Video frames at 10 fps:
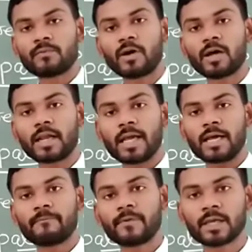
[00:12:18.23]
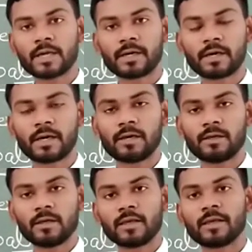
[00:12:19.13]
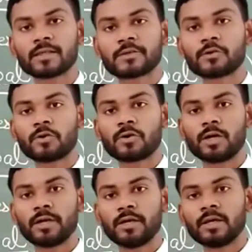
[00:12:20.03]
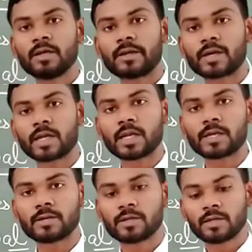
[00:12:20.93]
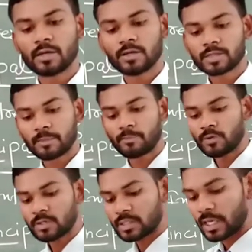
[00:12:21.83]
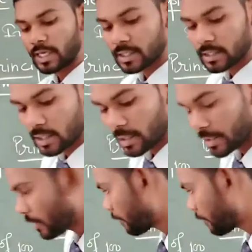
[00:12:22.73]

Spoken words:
for every 100 is called rate. Suppose that